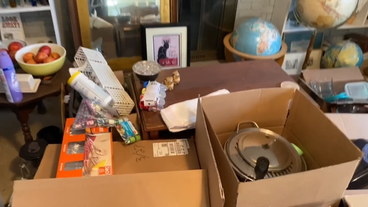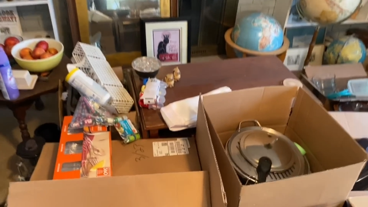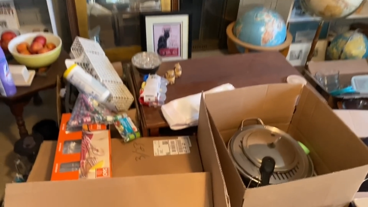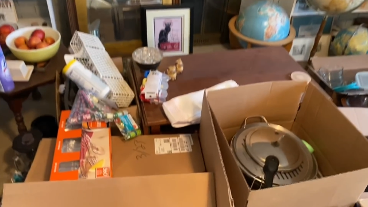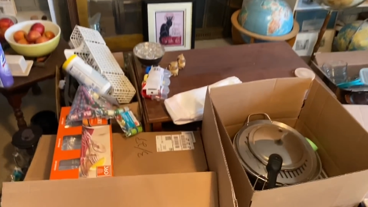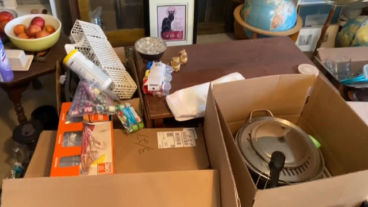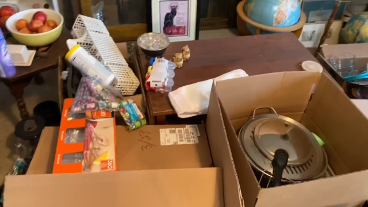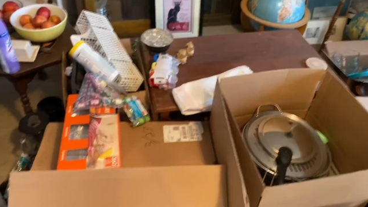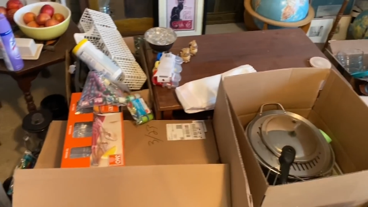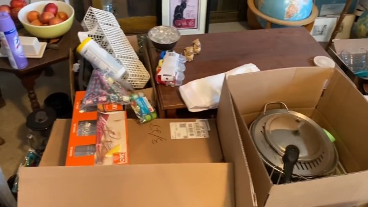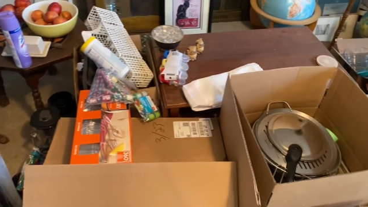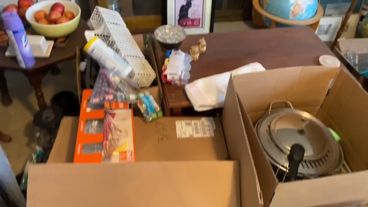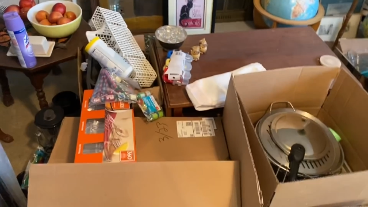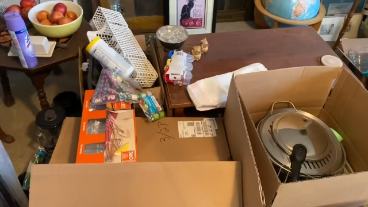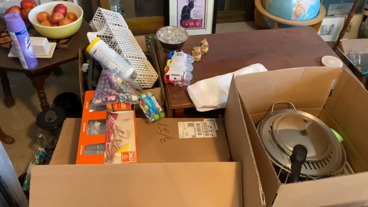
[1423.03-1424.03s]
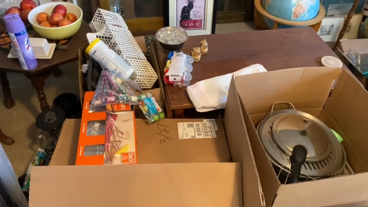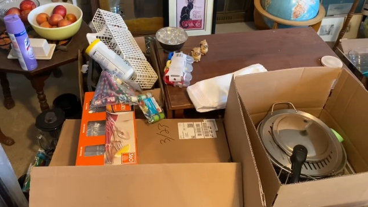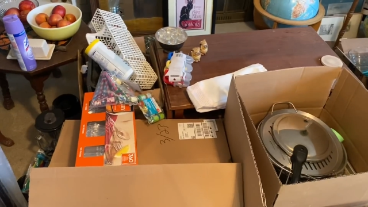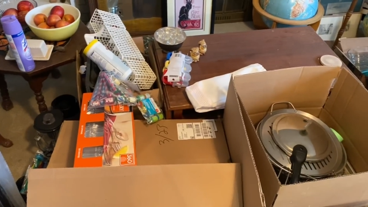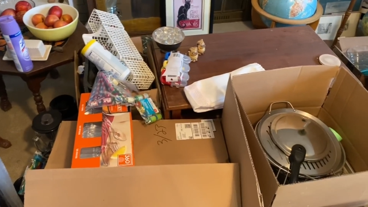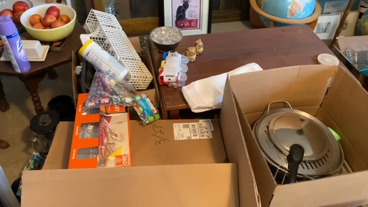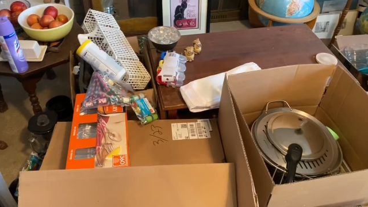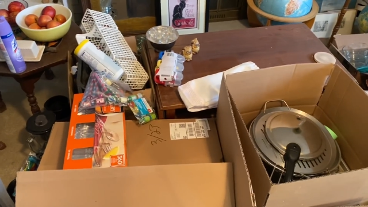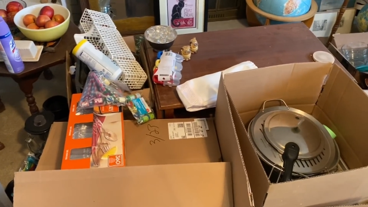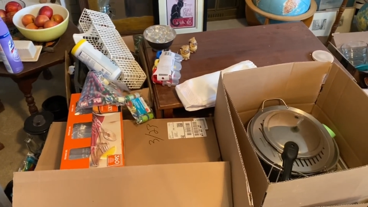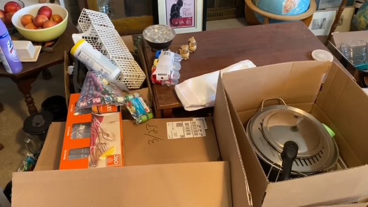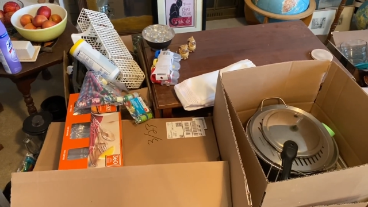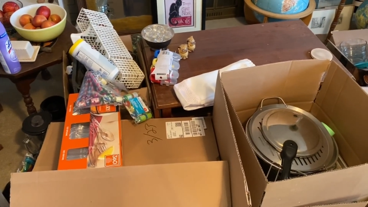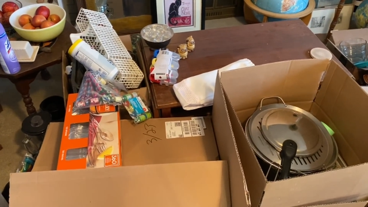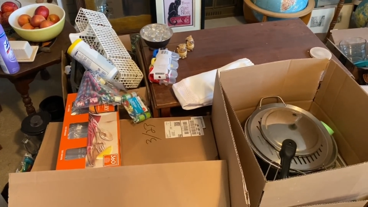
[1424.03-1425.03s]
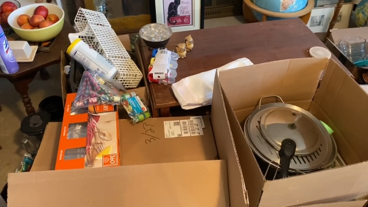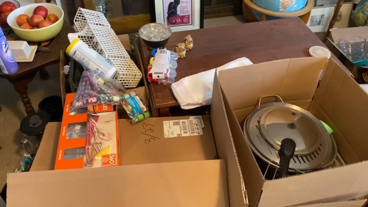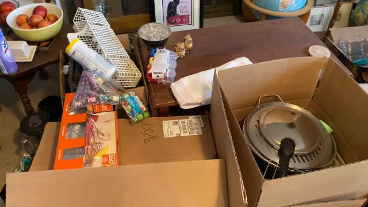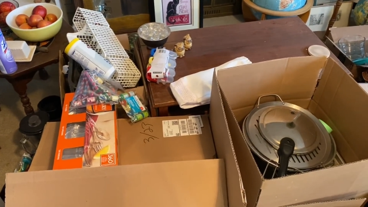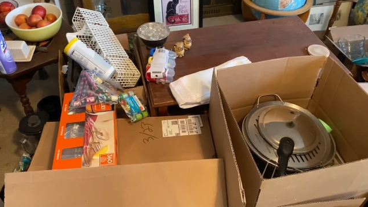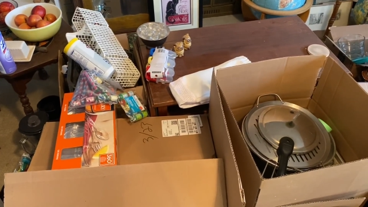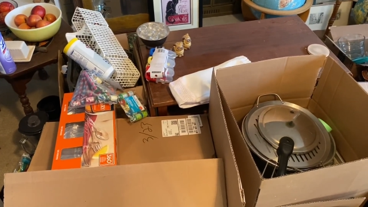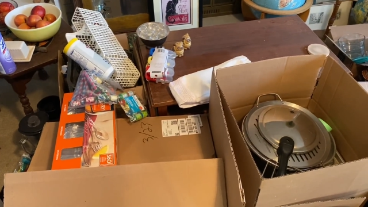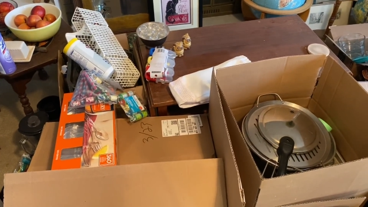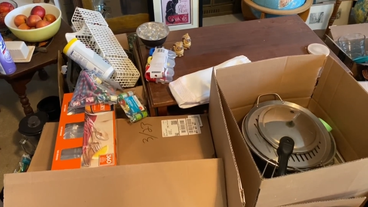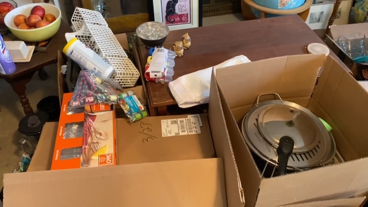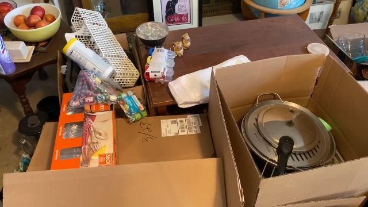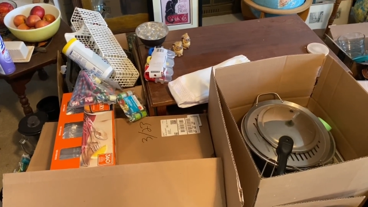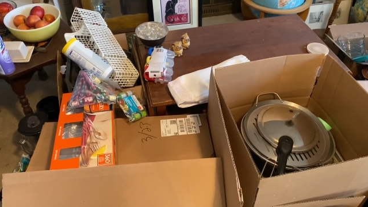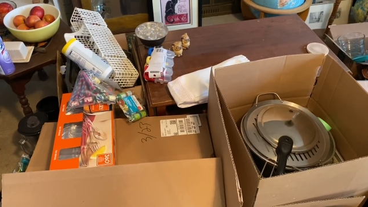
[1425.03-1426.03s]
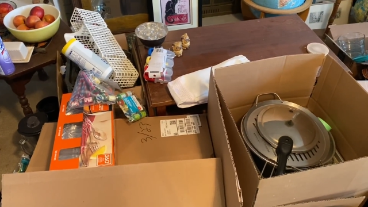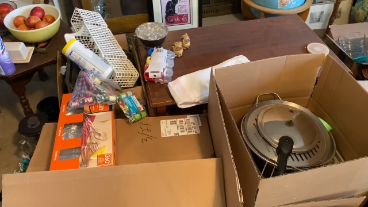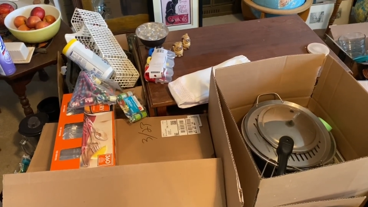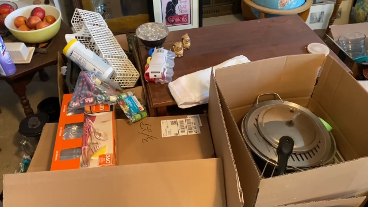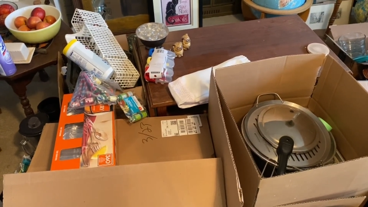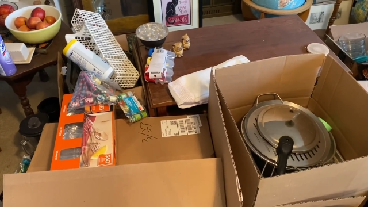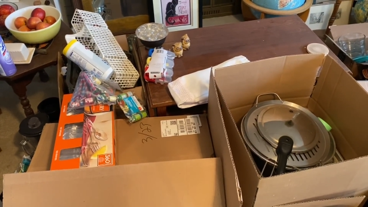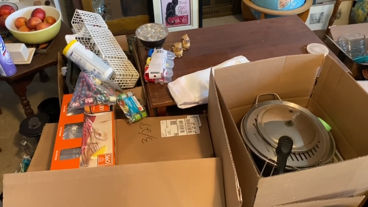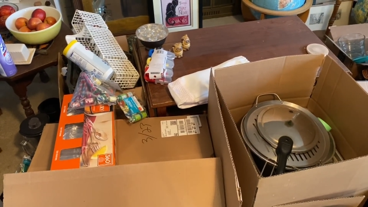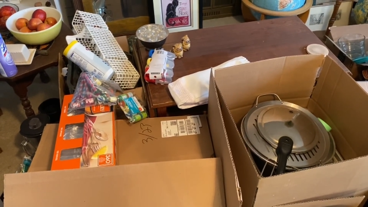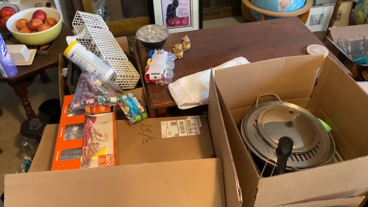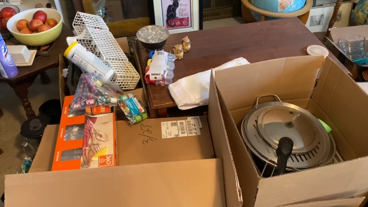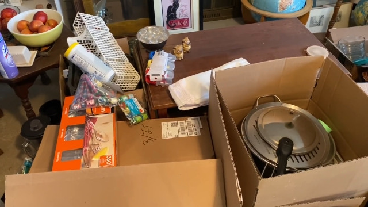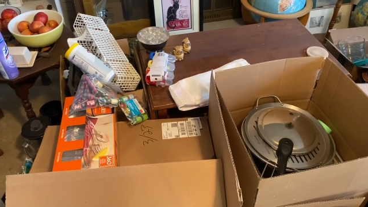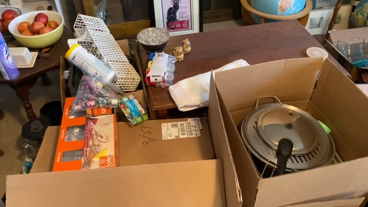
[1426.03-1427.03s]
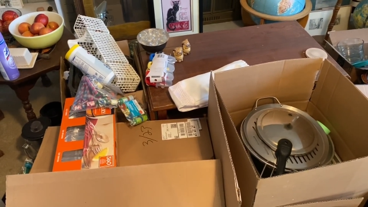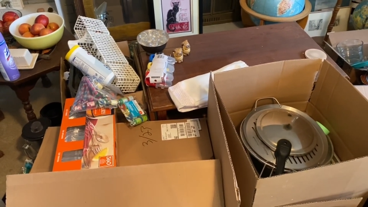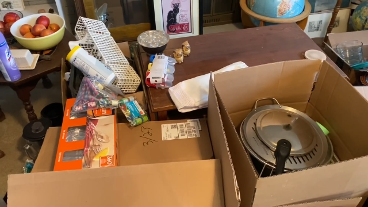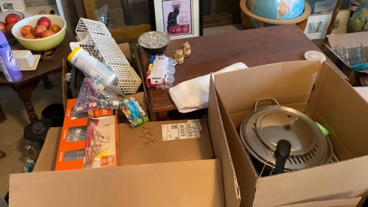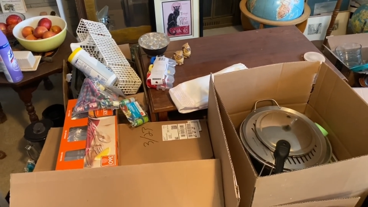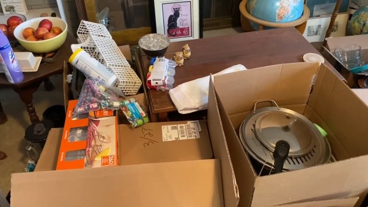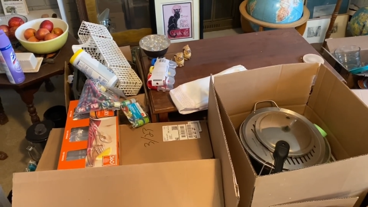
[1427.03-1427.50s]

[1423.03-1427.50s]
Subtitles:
Nobody's mouth can be seen.